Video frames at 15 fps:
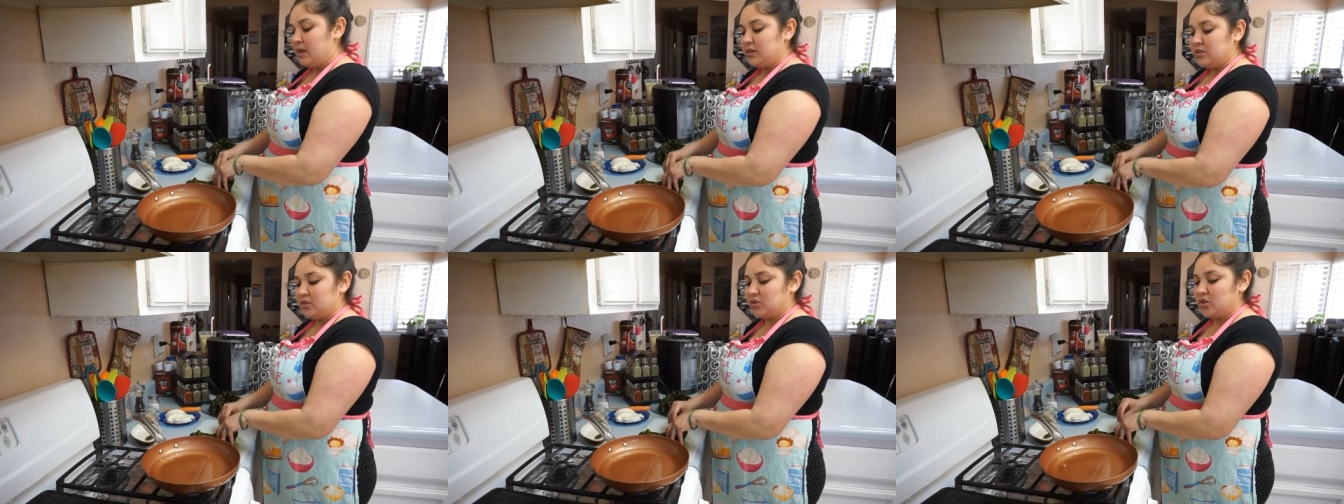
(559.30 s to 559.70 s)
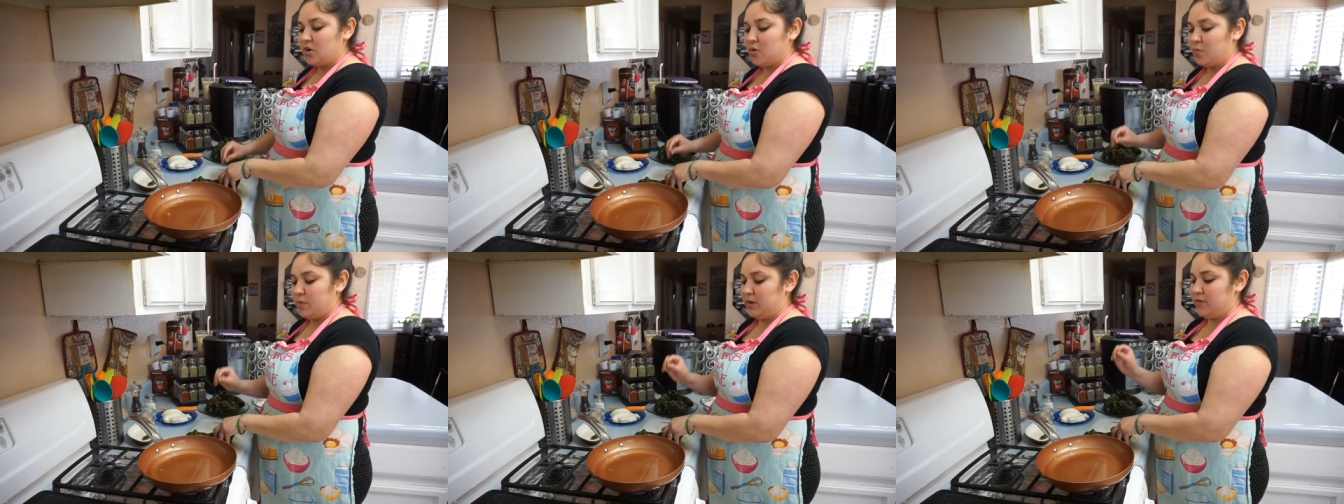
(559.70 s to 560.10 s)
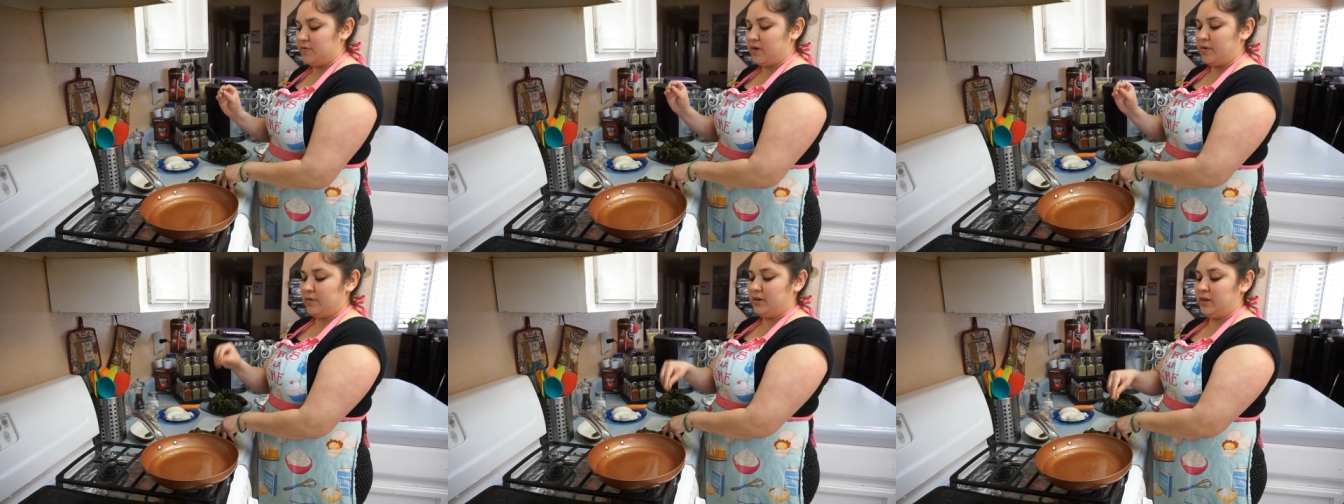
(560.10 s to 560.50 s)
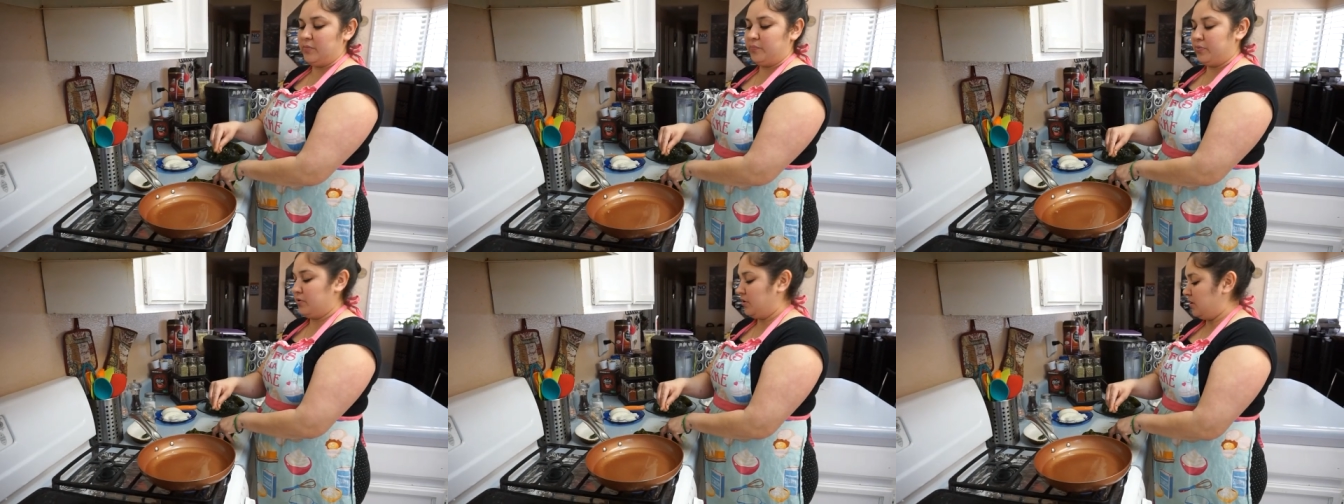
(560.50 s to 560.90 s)
So we've already
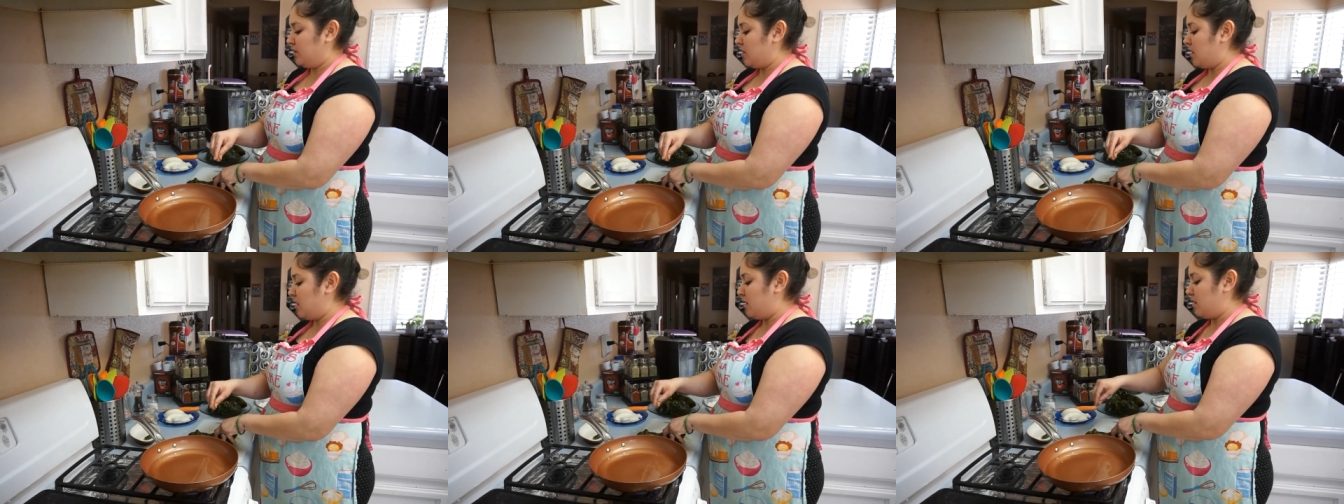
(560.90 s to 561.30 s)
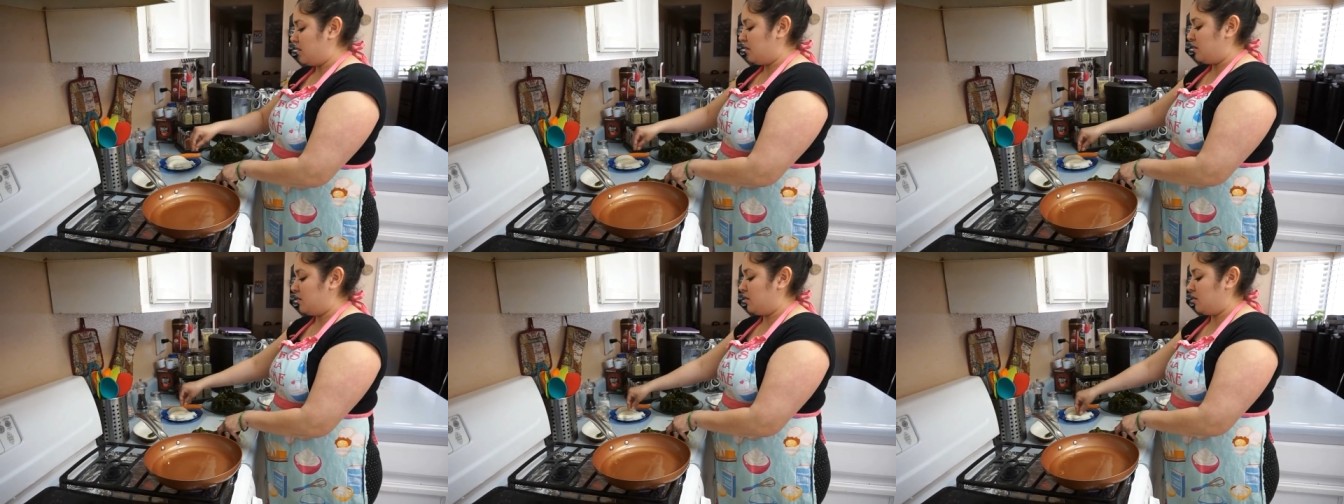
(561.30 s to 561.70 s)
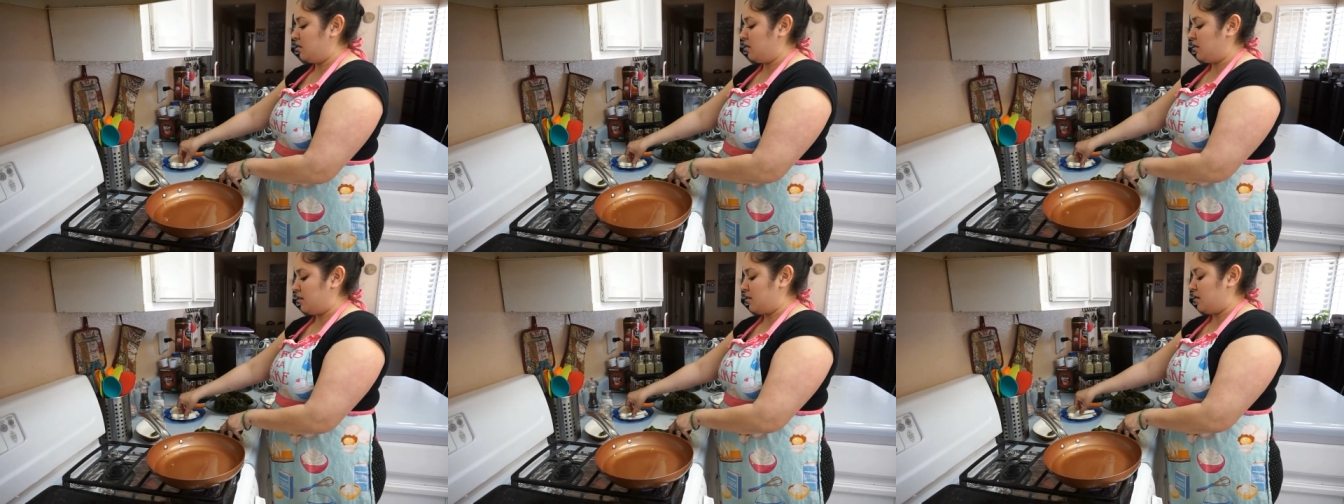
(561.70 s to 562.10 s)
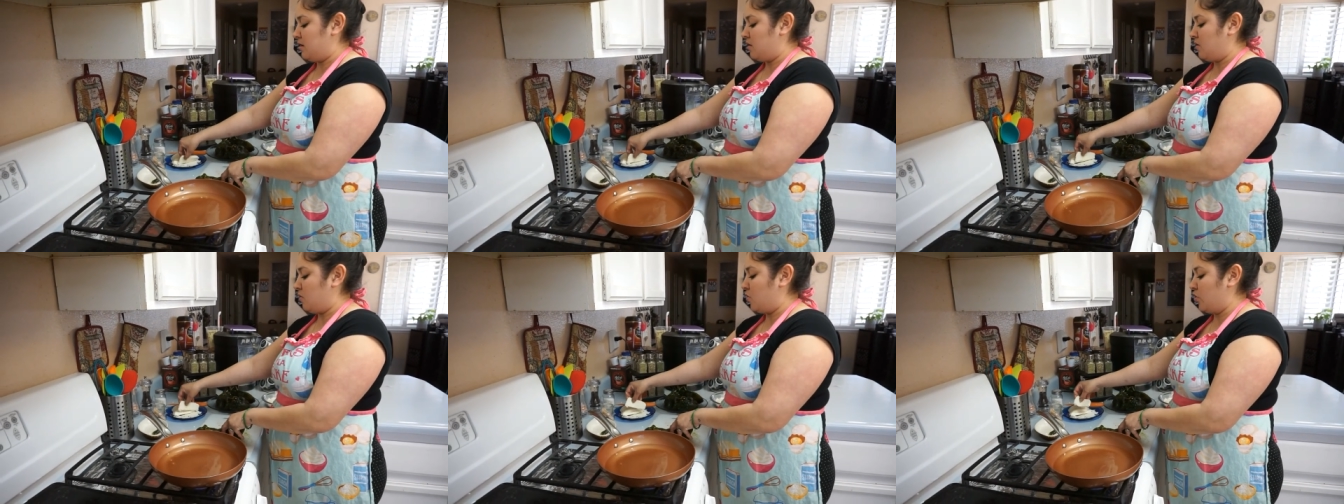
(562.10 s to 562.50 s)
put our
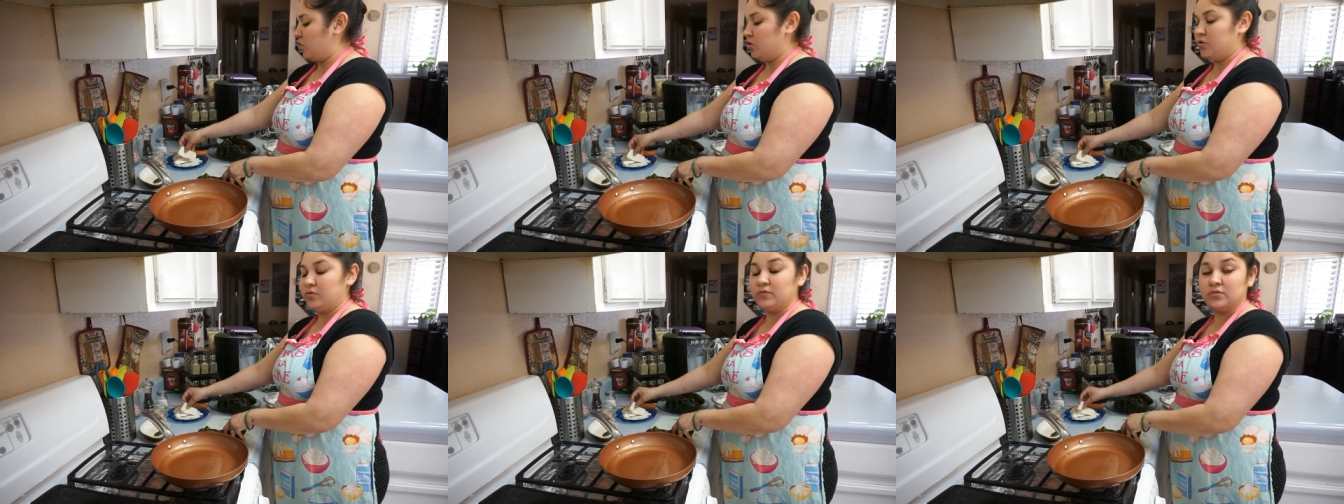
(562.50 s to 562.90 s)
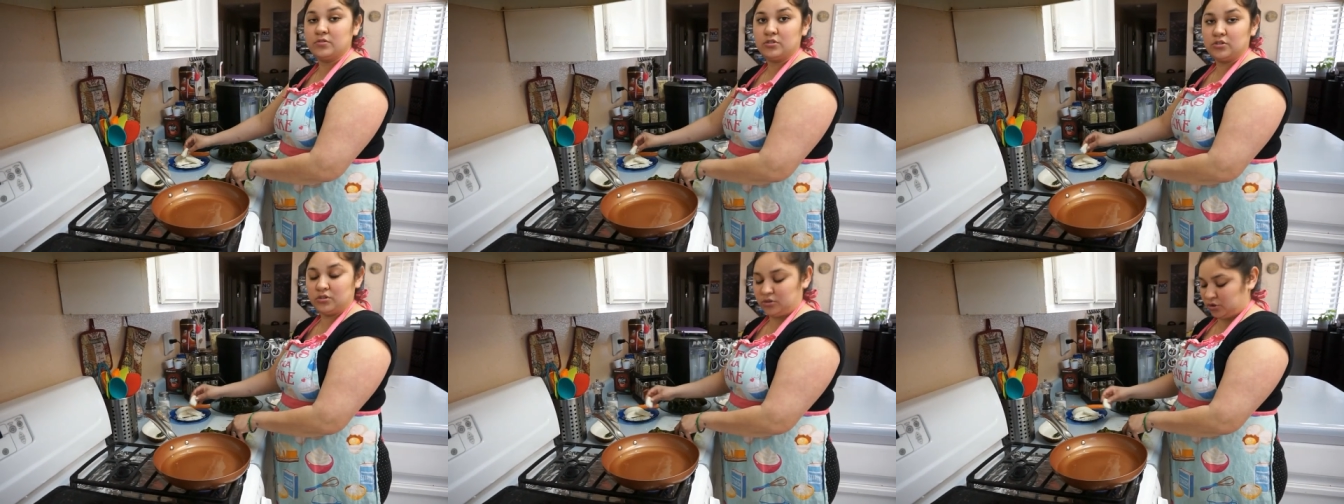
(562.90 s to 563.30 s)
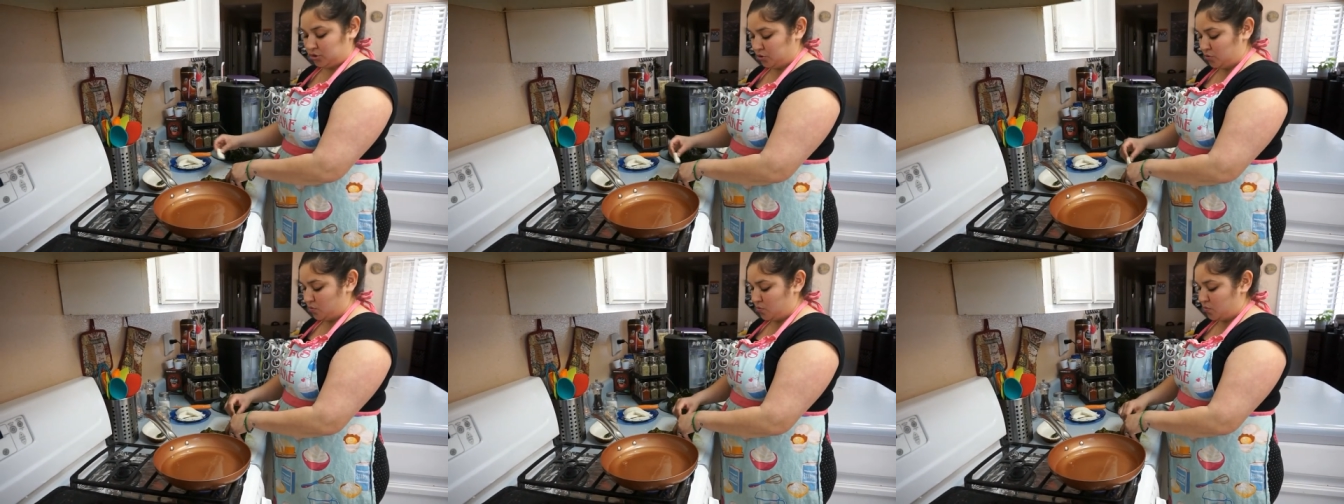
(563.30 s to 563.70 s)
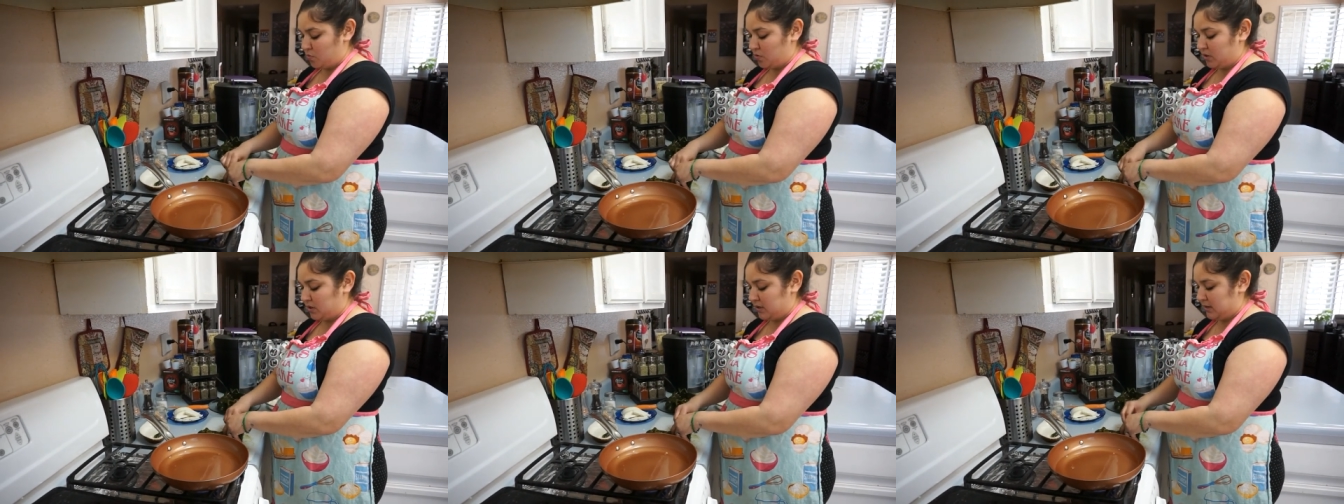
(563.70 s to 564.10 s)
oil
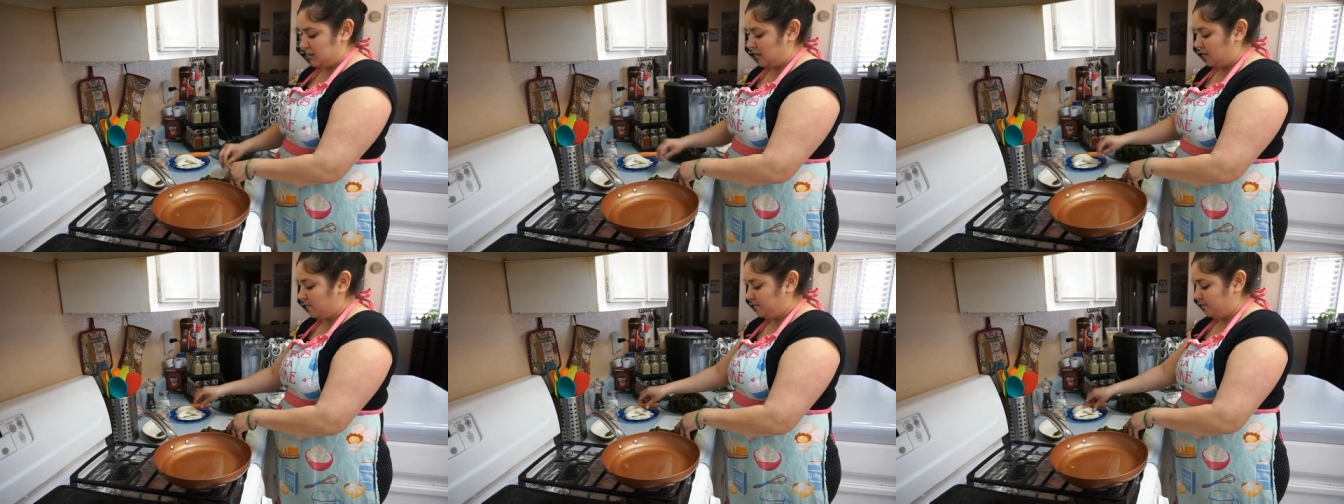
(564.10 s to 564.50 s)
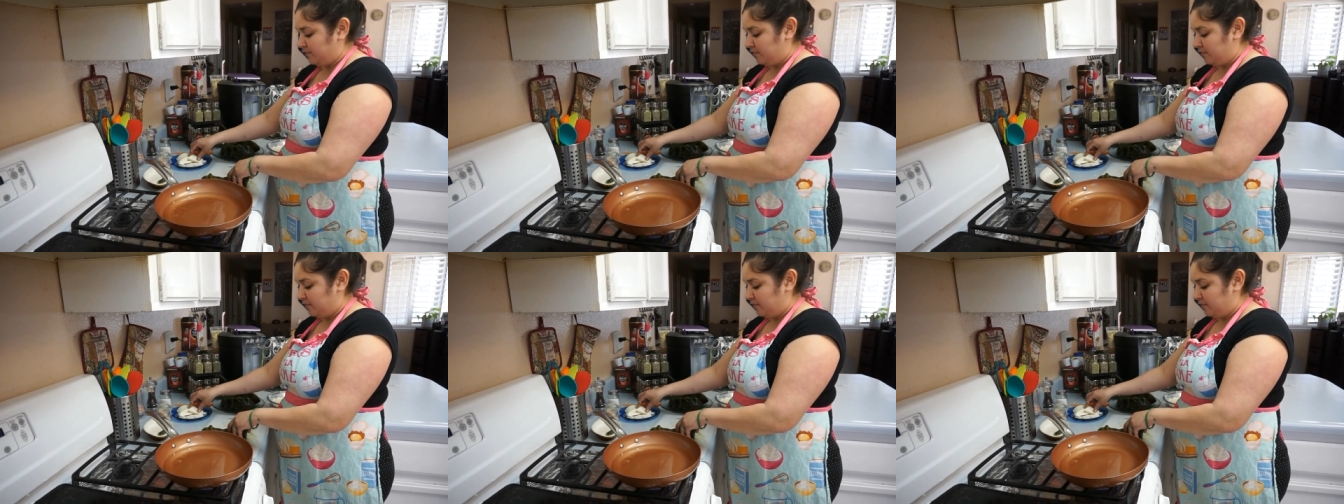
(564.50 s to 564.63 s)
to heat up.